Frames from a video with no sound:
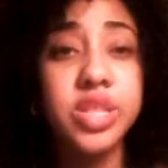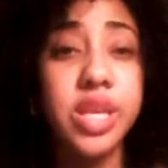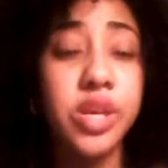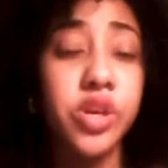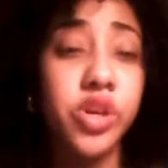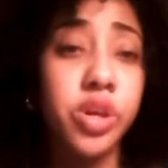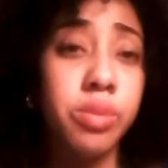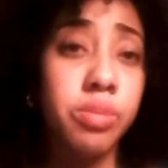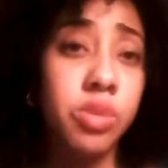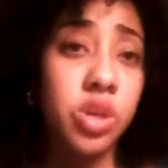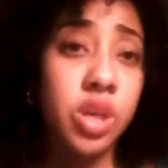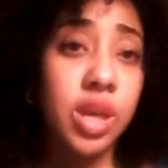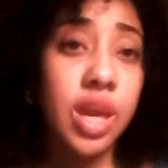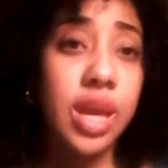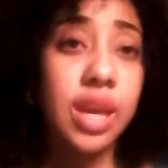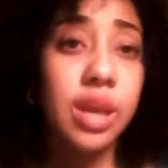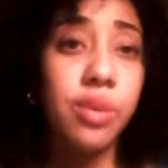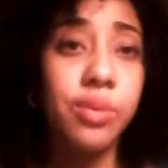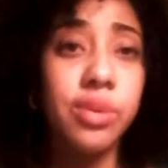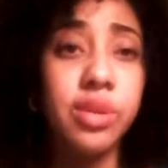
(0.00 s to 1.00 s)
that you're
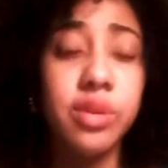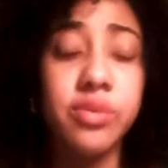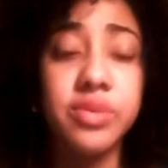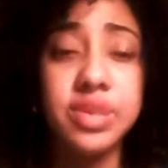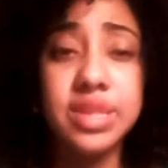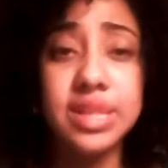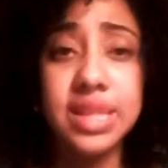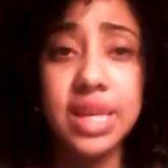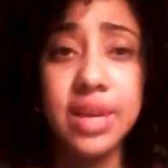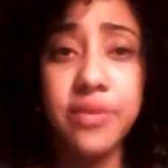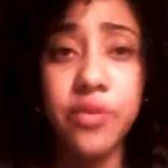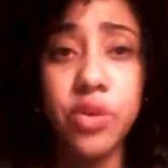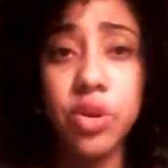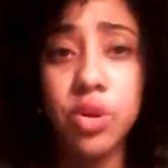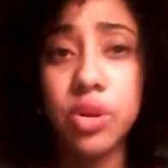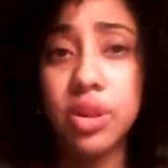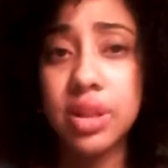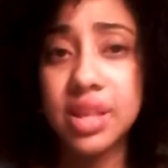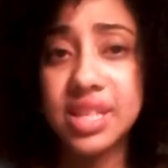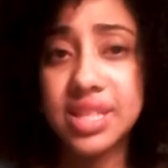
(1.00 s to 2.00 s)
communicating with your receiver
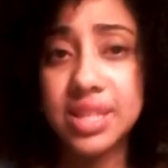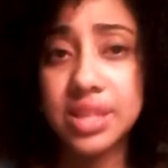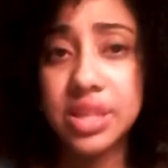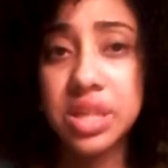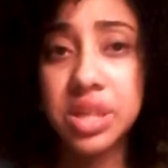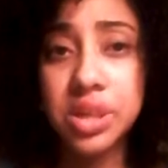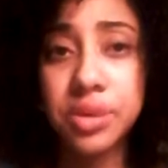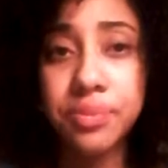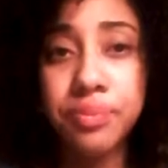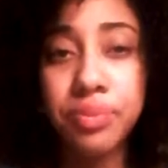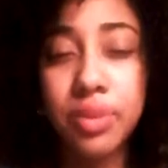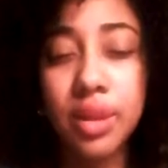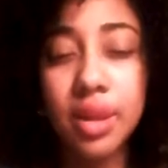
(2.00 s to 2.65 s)
or listener